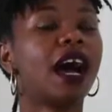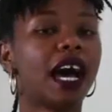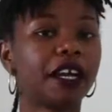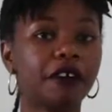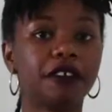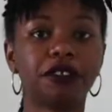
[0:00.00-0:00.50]

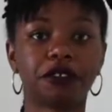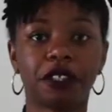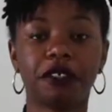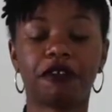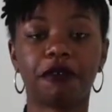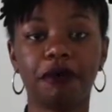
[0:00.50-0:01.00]
I know a
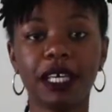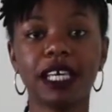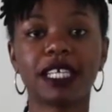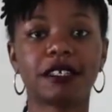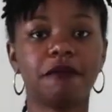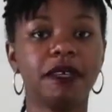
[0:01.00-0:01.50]
dream for me
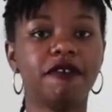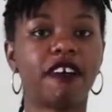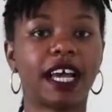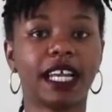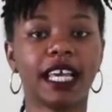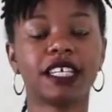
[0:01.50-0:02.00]
is to be
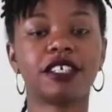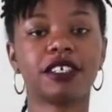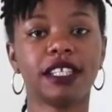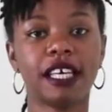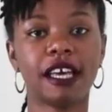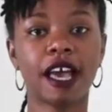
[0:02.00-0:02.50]

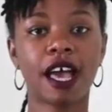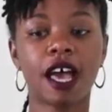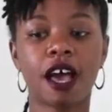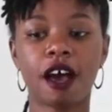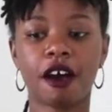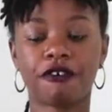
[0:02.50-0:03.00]
financially
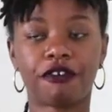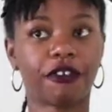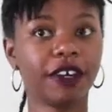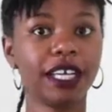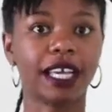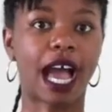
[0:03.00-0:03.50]

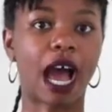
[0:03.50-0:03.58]
free.